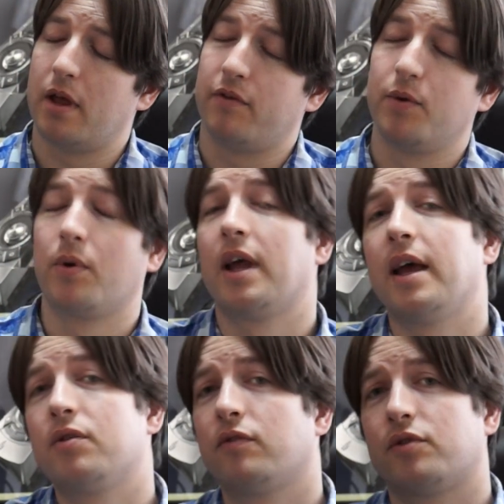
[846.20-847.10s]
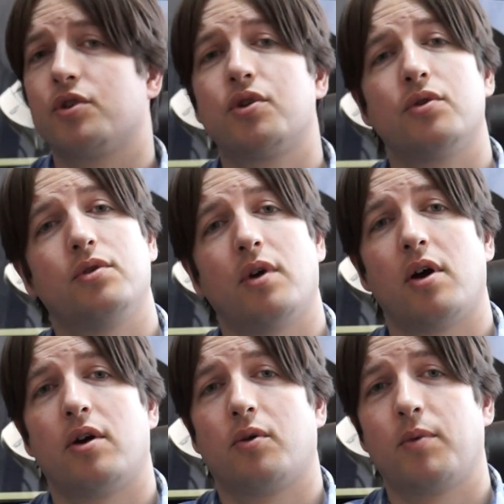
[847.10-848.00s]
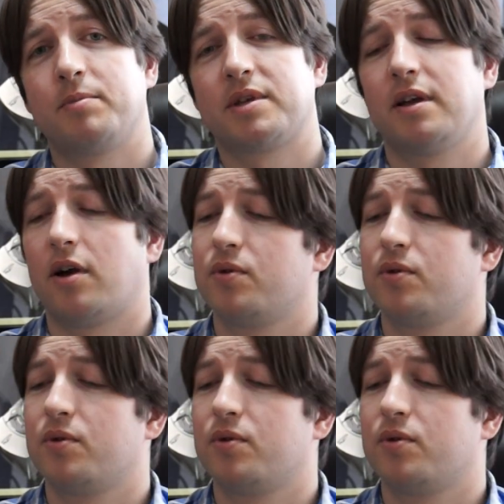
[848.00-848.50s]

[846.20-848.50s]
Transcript: If you want to head over to our website,